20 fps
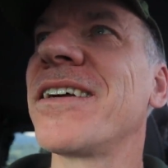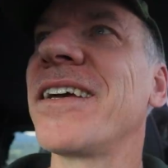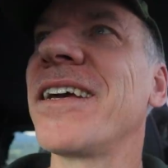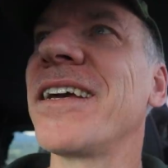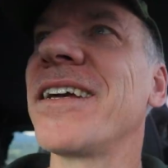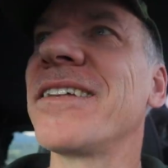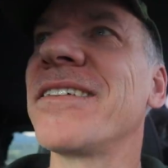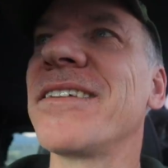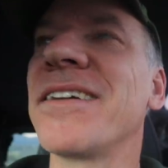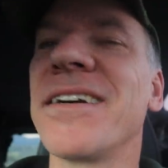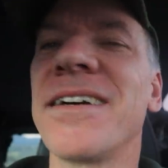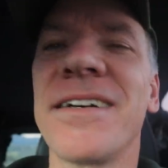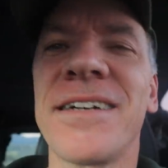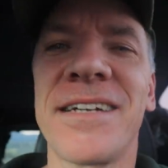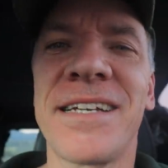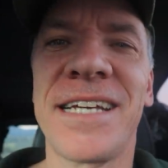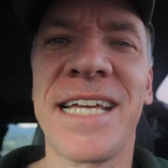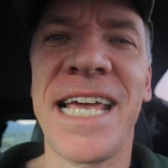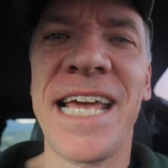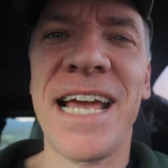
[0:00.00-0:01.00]

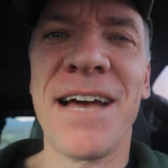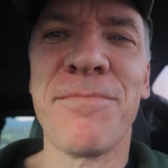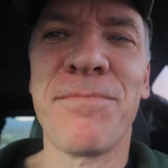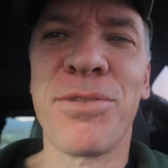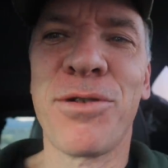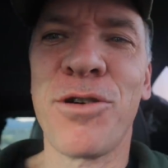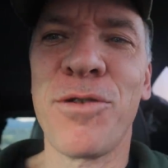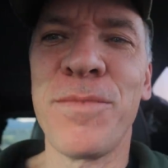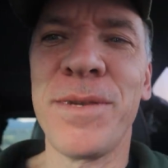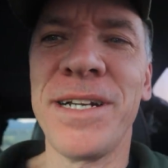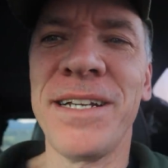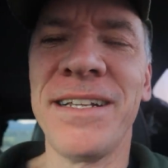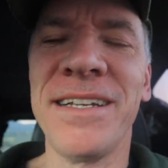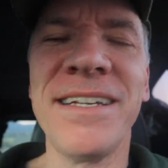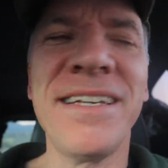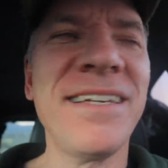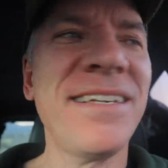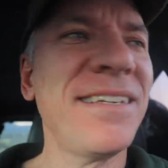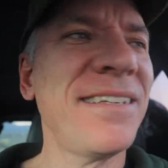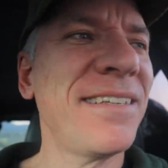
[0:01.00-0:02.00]
and camp
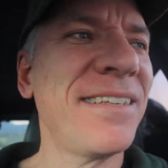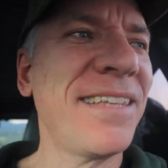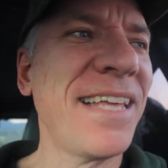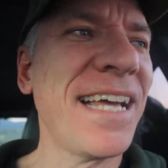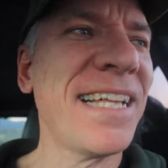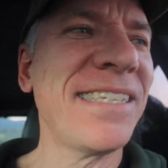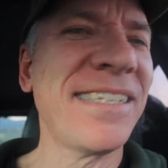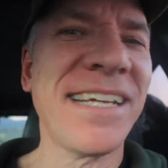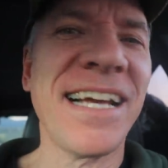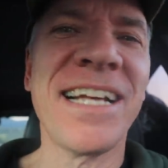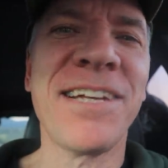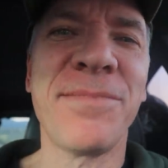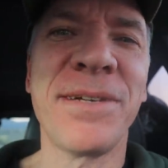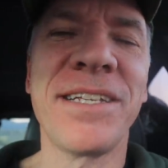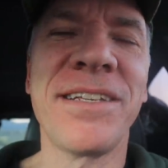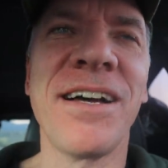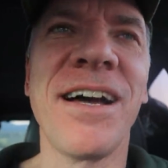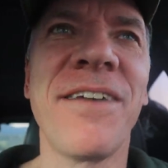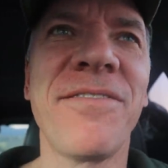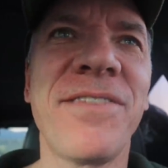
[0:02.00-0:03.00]
permanently, that's got to
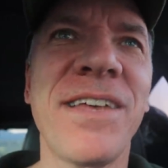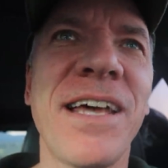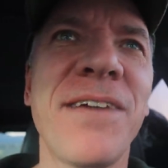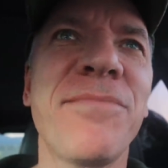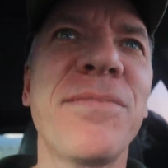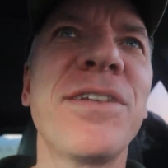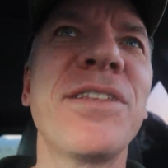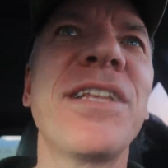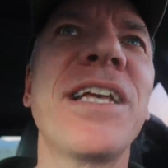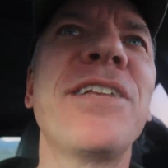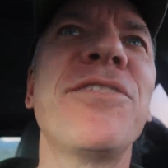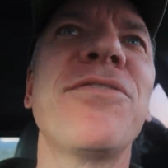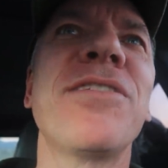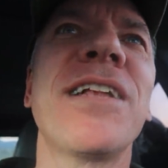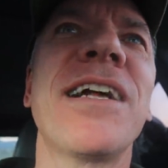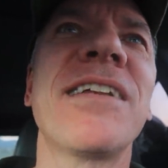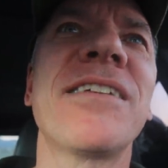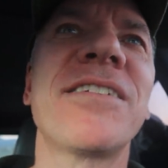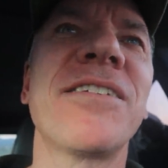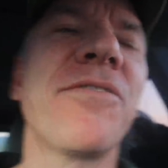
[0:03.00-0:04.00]
be tough. They do a
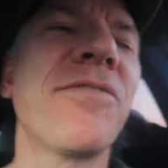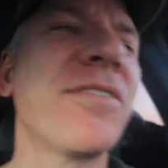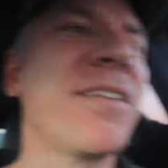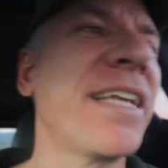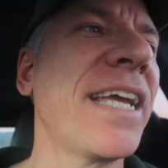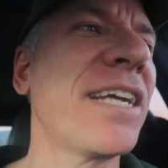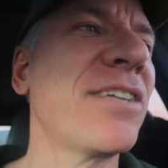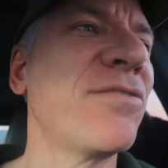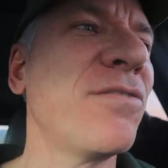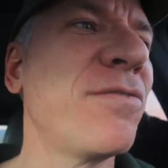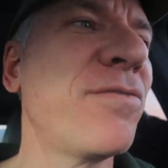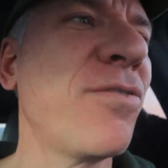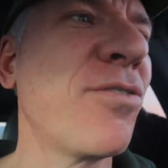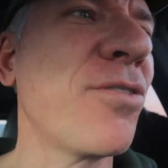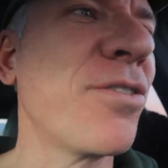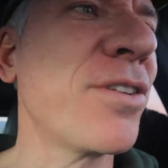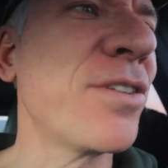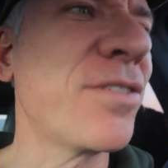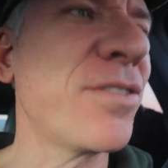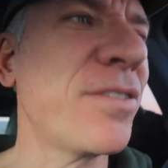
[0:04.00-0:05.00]
lot of stuff with national
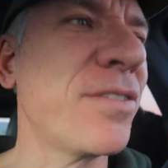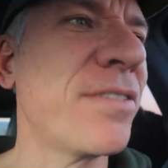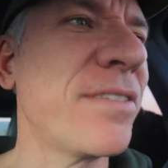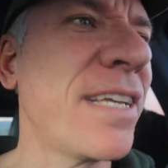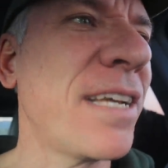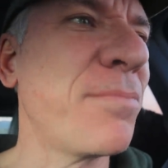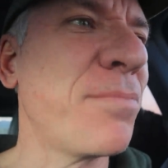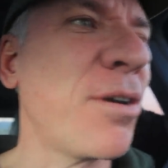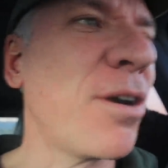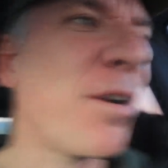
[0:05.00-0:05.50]
forests and state